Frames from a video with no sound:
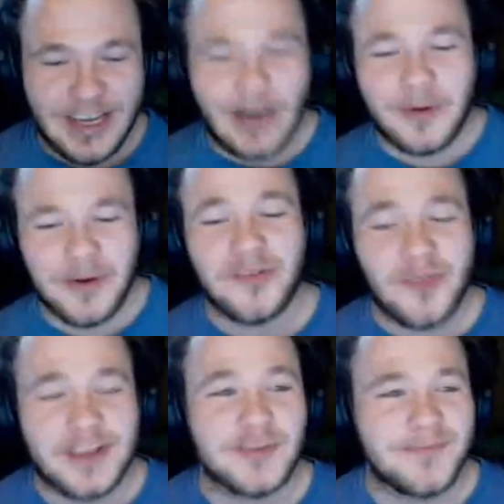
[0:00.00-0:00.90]
I would go to the
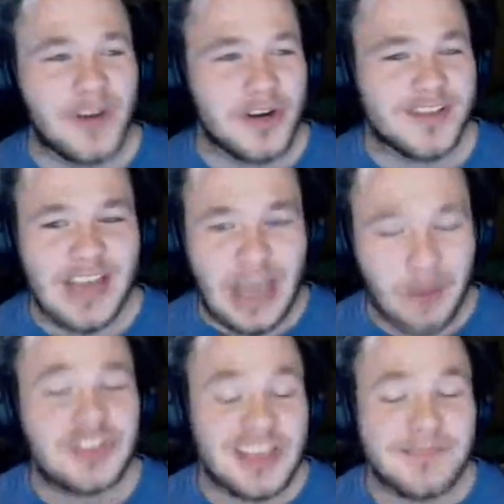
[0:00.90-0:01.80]
restroom first. I
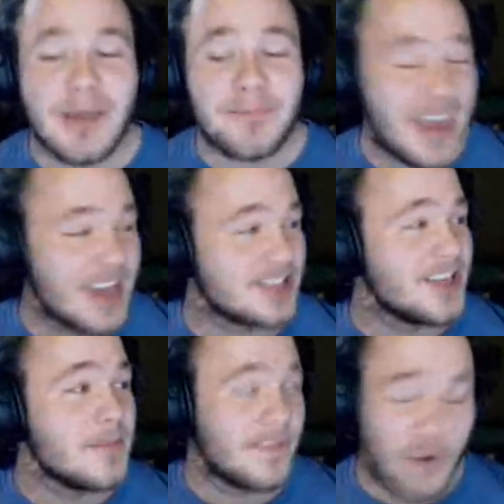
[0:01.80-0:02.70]
would shit in my pants
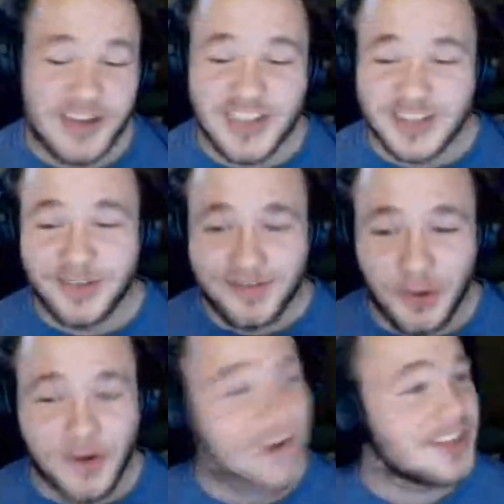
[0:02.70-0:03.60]
before I shit in the
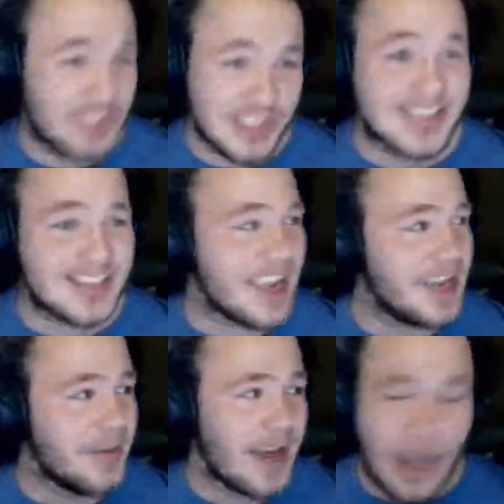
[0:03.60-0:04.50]
floor. Just
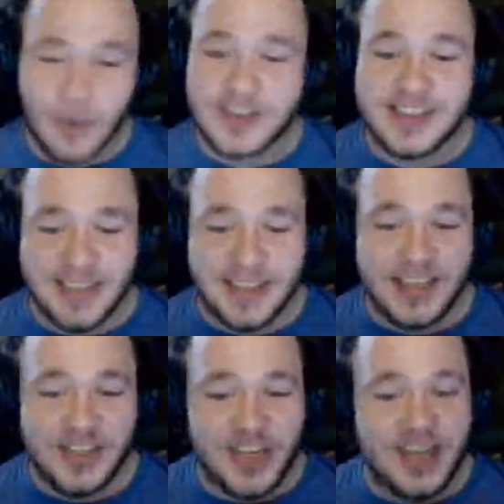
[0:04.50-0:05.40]
saying, man. I would sit in
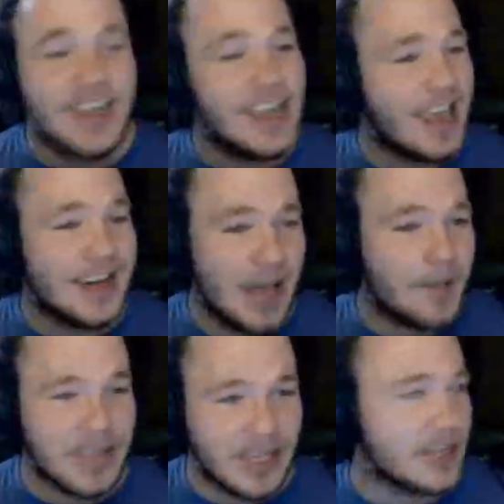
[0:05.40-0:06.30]
that shit and
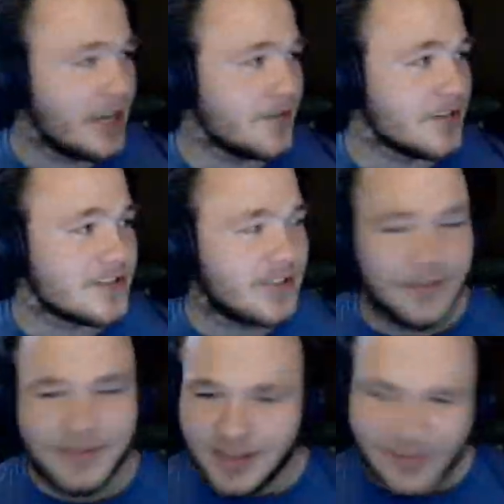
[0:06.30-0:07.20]
not be any evidence
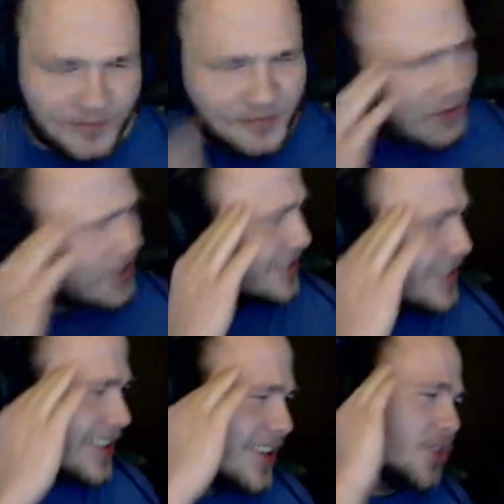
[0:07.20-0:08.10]
left.
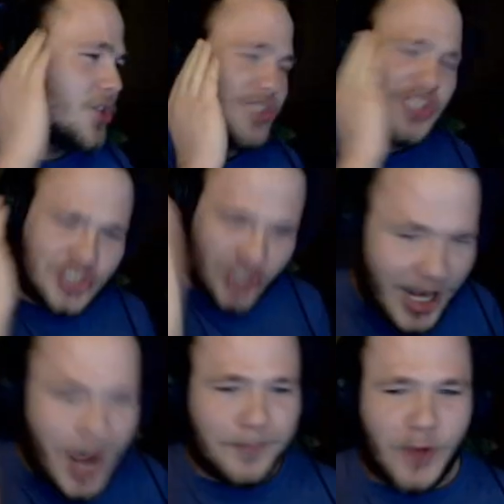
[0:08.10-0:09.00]
Fucking...
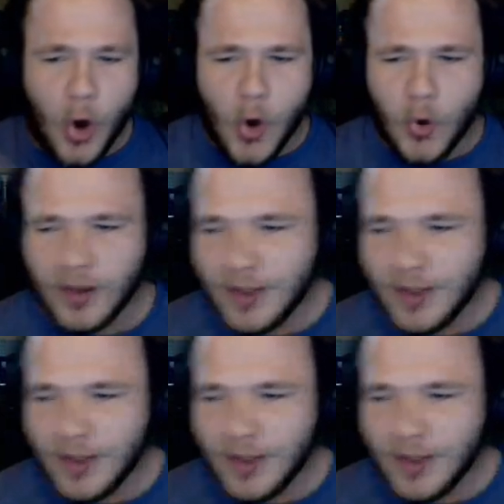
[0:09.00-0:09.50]
Shut up, Cole!